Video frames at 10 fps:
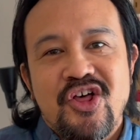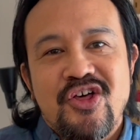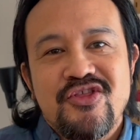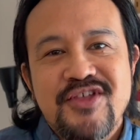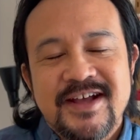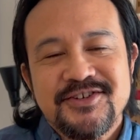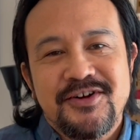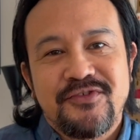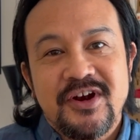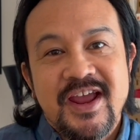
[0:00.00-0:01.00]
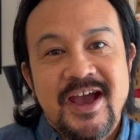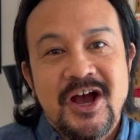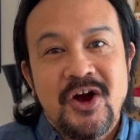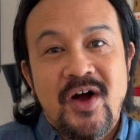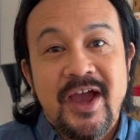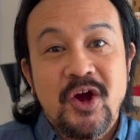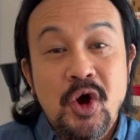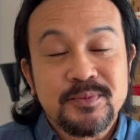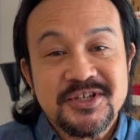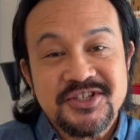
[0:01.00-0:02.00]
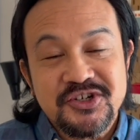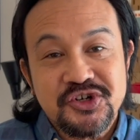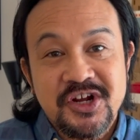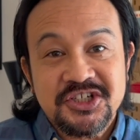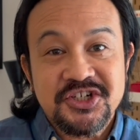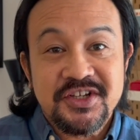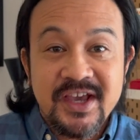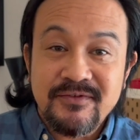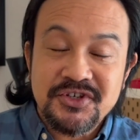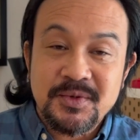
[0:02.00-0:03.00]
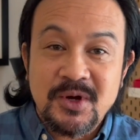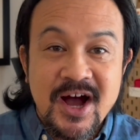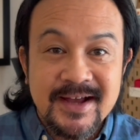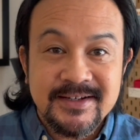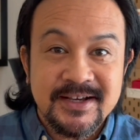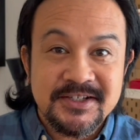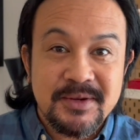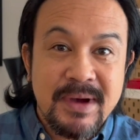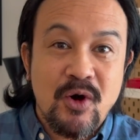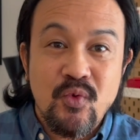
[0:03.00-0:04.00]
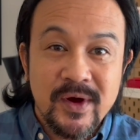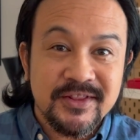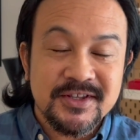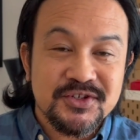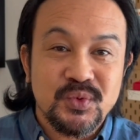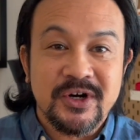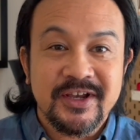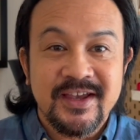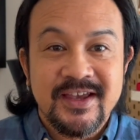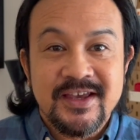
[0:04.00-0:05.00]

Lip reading: that's all for now. I hope this introduction gave you some context about what this work